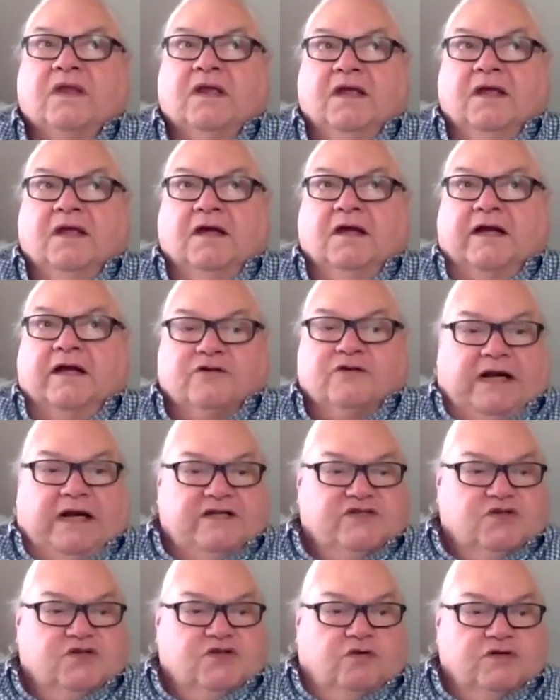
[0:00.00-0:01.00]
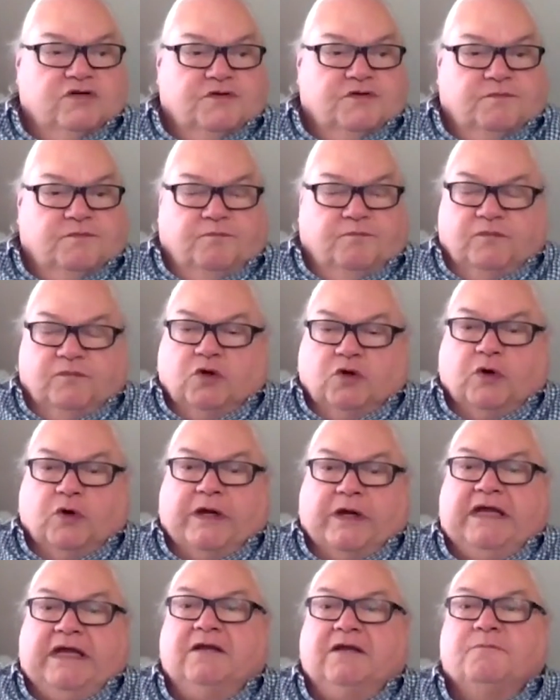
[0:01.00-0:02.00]
I try to source
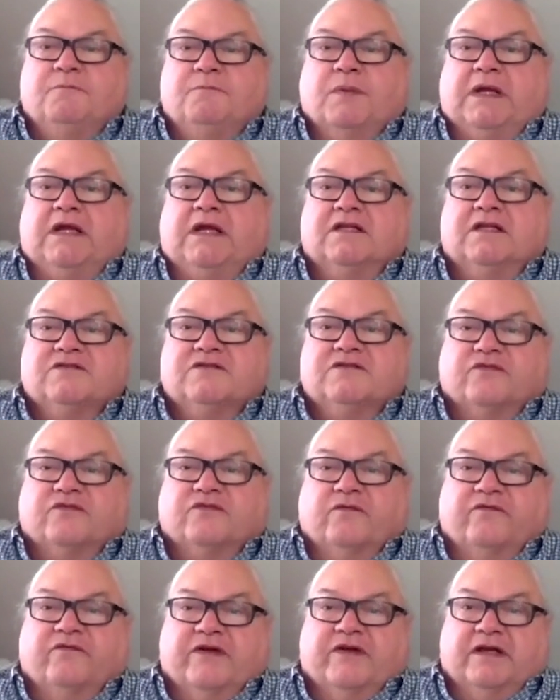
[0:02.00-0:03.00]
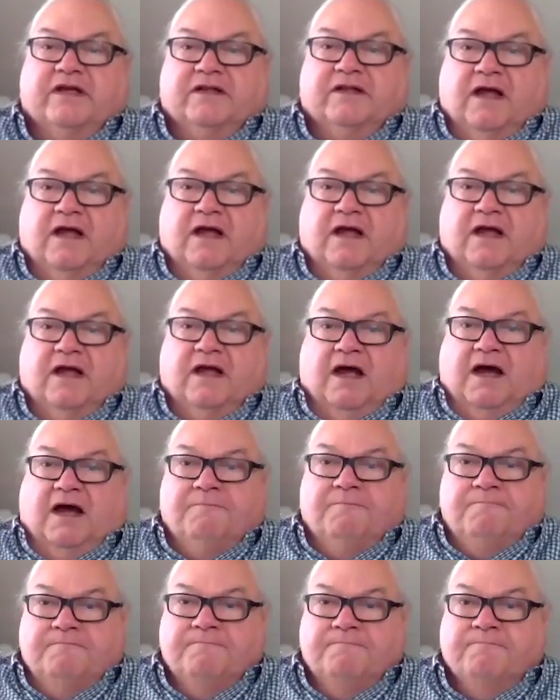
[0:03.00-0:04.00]
green beans from Vietnam
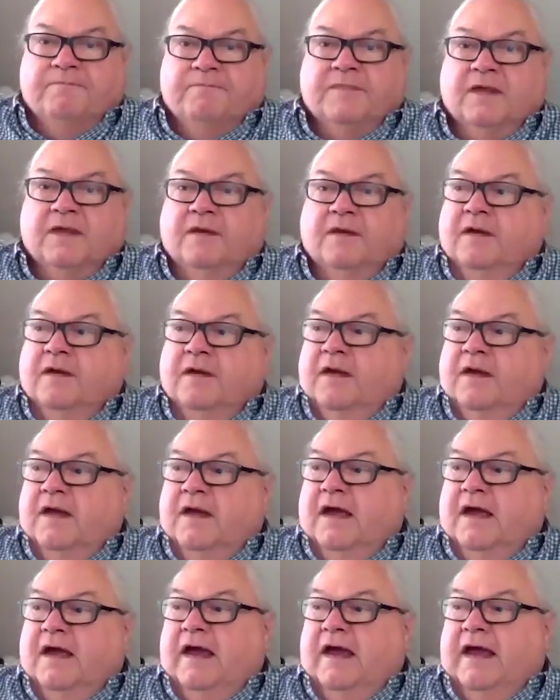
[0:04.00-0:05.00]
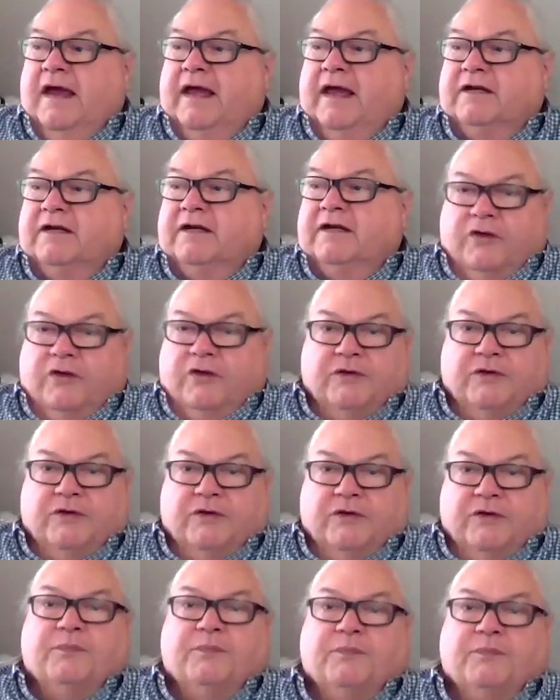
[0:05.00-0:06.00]
and other
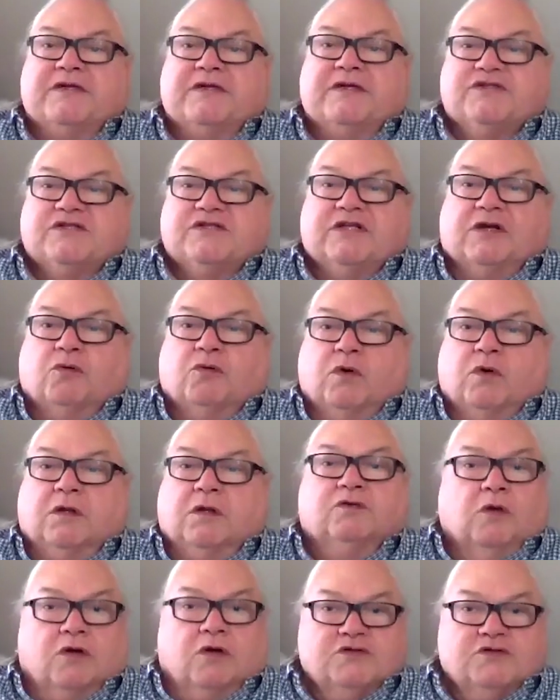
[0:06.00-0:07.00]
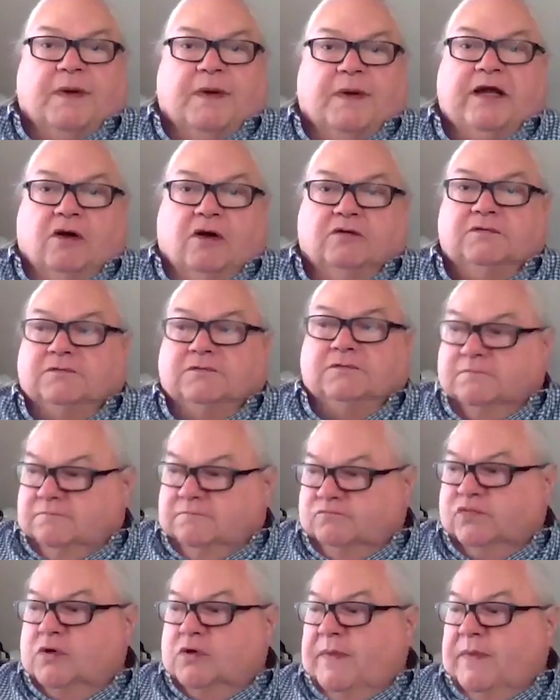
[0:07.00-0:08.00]
places in the world, roast my own,
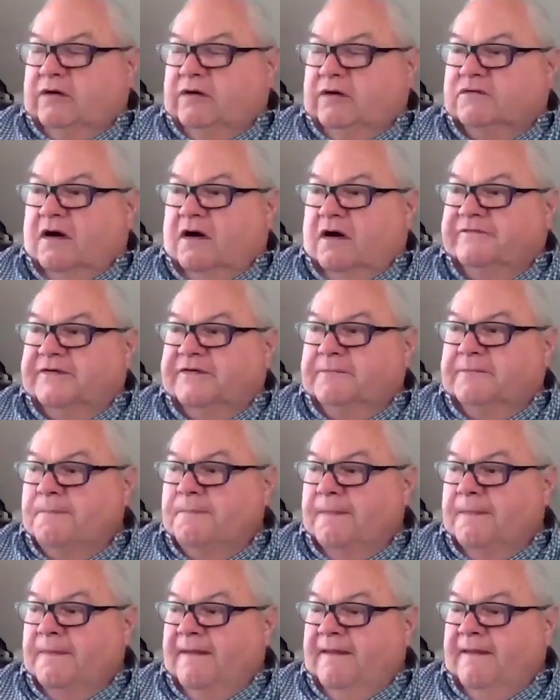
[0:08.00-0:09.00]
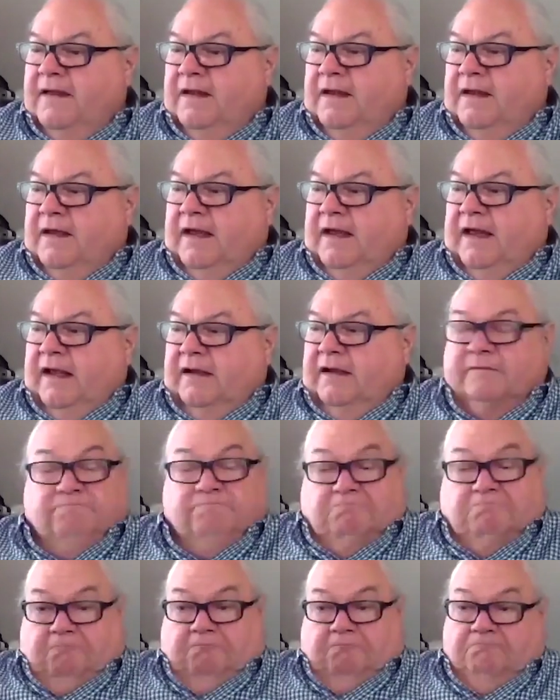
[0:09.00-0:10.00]
brew my own coffee. And
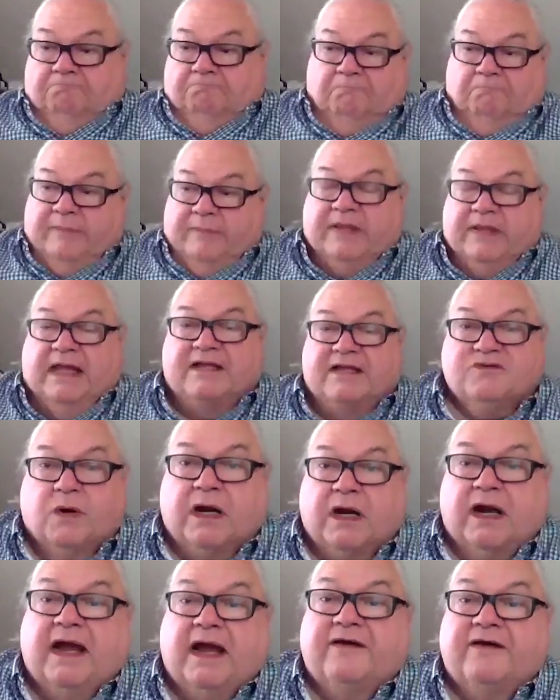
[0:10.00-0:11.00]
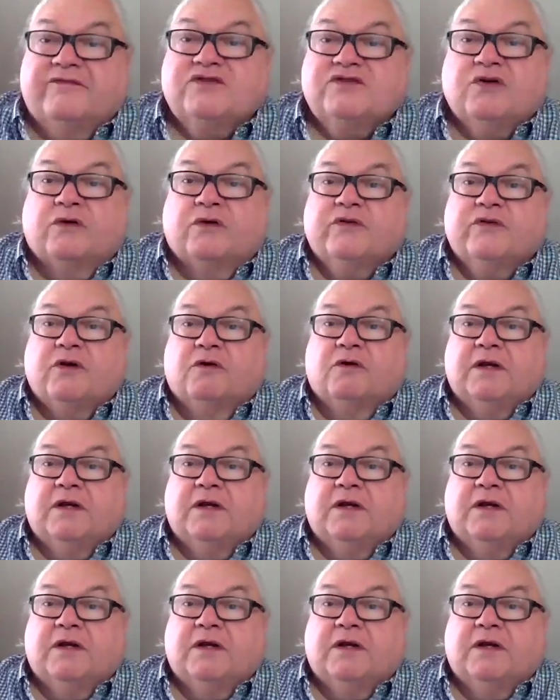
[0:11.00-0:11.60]
maybe that's why I have a sore throat.